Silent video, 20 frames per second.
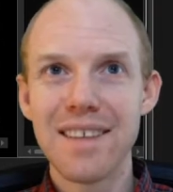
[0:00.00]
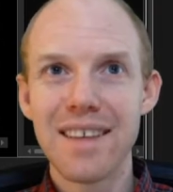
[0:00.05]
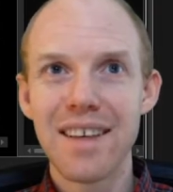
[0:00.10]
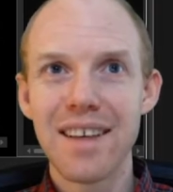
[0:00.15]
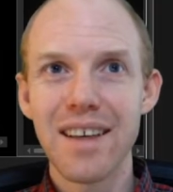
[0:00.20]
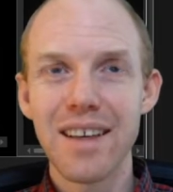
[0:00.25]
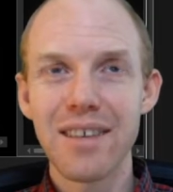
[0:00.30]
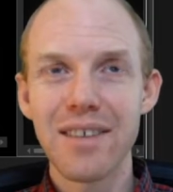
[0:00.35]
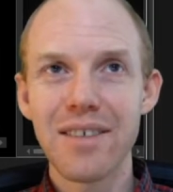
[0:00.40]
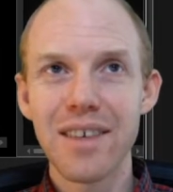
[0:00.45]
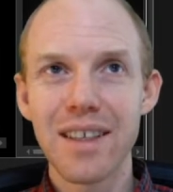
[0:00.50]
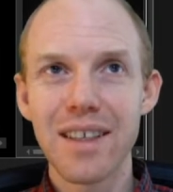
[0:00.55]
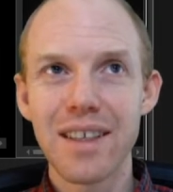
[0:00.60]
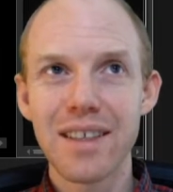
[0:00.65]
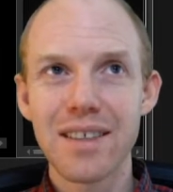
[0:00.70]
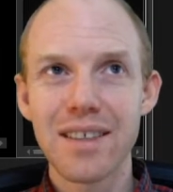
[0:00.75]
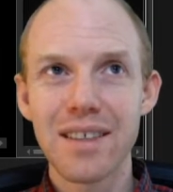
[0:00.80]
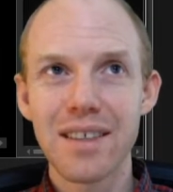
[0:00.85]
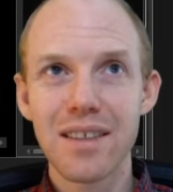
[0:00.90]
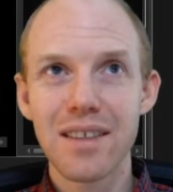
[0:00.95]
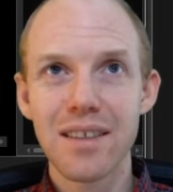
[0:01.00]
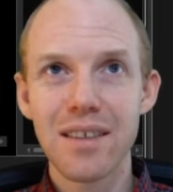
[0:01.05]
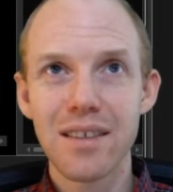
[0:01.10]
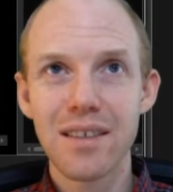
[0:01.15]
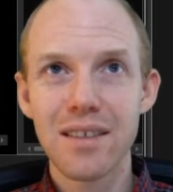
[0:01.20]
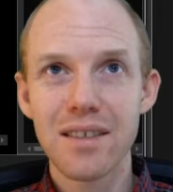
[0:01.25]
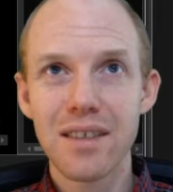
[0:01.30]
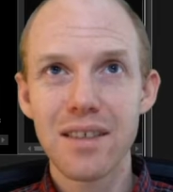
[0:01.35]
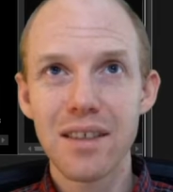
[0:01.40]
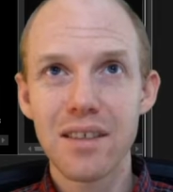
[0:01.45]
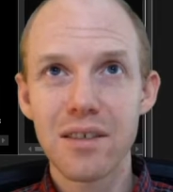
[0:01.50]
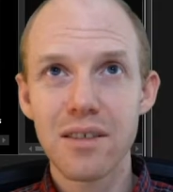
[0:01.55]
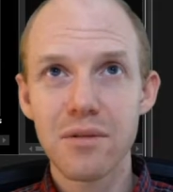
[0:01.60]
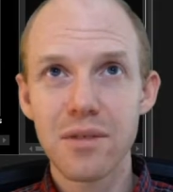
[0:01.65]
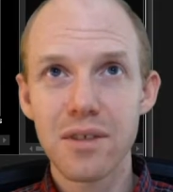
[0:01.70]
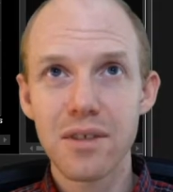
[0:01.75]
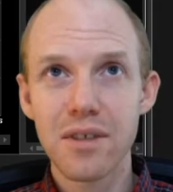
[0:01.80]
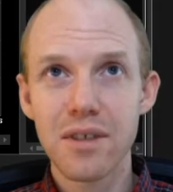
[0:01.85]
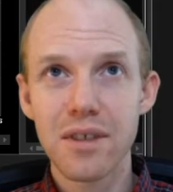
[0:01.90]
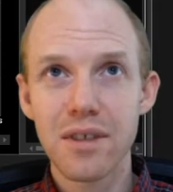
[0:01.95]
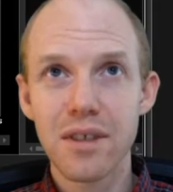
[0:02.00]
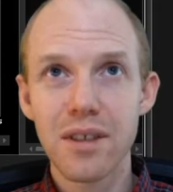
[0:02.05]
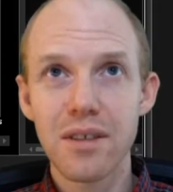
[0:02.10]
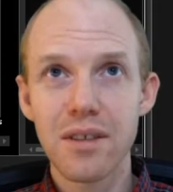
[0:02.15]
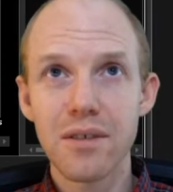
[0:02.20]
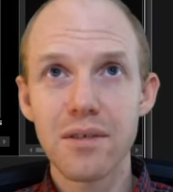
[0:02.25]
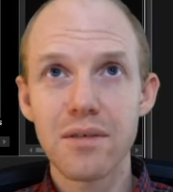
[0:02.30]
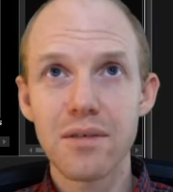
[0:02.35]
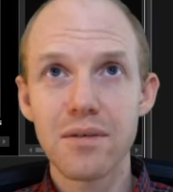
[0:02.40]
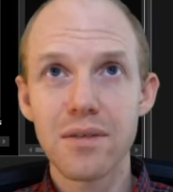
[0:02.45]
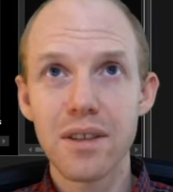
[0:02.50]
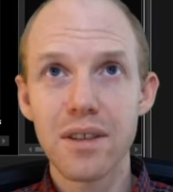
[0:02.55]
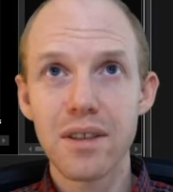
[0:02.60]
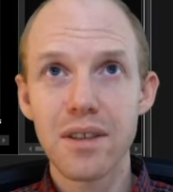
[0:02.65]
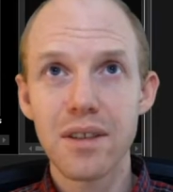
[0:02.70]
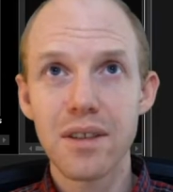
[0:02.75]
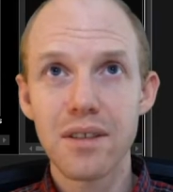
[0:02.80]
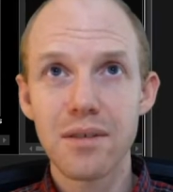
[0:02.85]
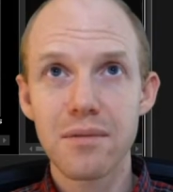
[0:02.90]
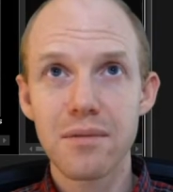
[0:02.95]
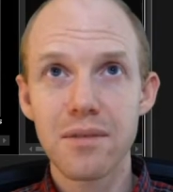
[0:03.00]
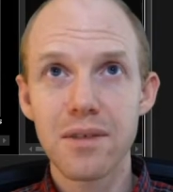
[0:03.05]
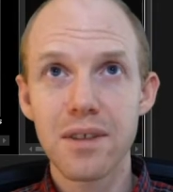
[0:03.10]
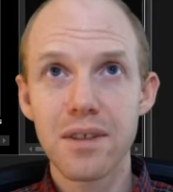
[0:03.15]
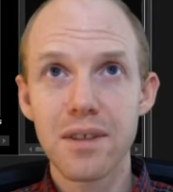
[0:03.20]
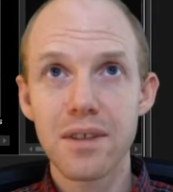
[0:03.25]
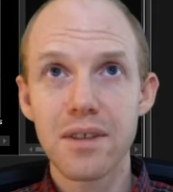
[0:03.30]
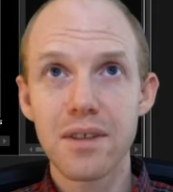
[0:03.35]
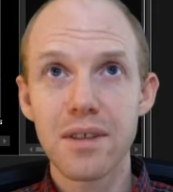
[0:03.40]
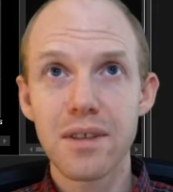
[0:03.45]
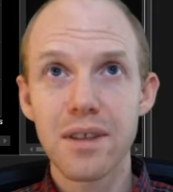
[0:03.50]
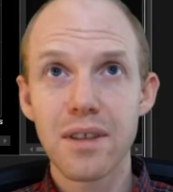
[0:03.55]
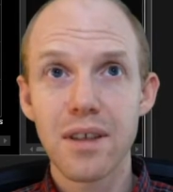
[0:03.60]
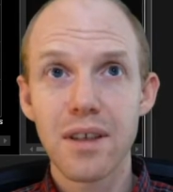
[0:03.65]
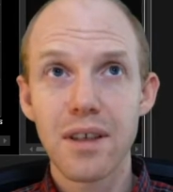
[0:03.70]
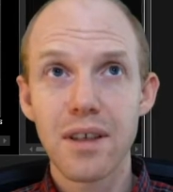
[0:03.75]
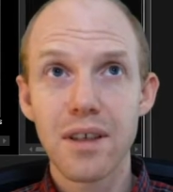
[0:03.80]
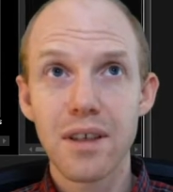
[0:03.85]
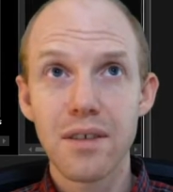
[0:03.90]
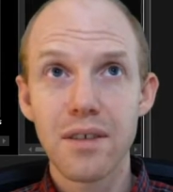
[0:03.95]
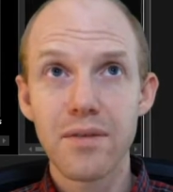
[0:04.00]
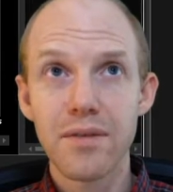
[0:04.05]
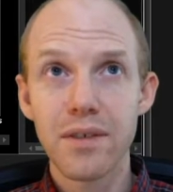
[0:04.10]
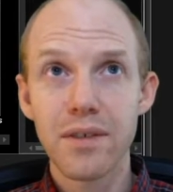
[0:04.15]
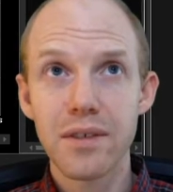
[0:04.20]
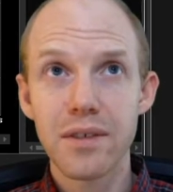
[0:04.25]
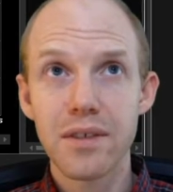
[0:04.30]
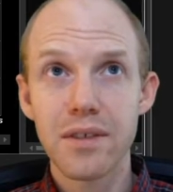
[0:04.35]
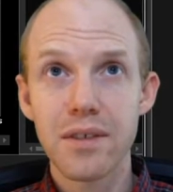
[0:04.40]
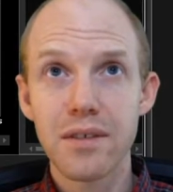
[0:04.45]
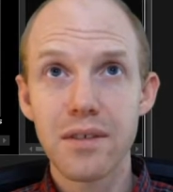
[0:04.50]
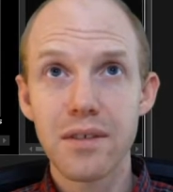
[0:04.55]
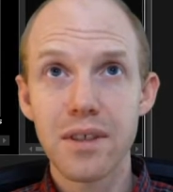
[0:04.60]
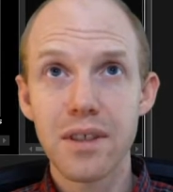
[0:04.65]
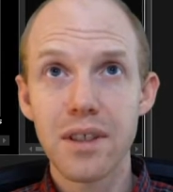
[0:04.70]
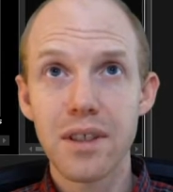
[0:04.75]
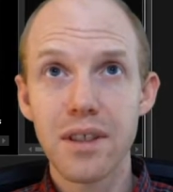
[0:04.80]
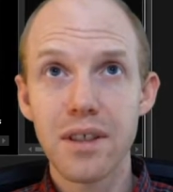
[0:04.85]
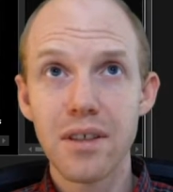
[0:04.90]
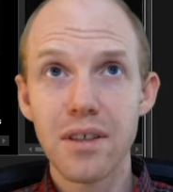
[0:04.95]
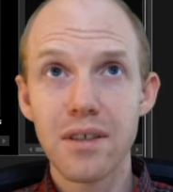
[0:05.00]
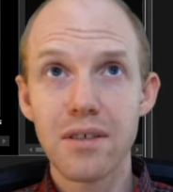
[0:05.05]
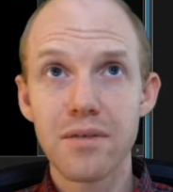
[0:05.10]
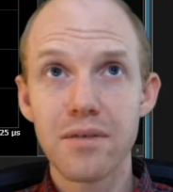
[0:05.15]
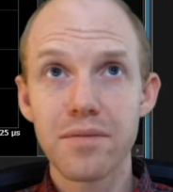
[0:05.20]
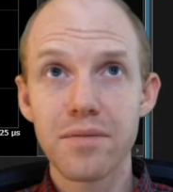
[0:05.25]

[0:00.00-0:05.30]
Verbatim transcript: Anyway, it's a little hard to see, so we'll just go with this one full screen here.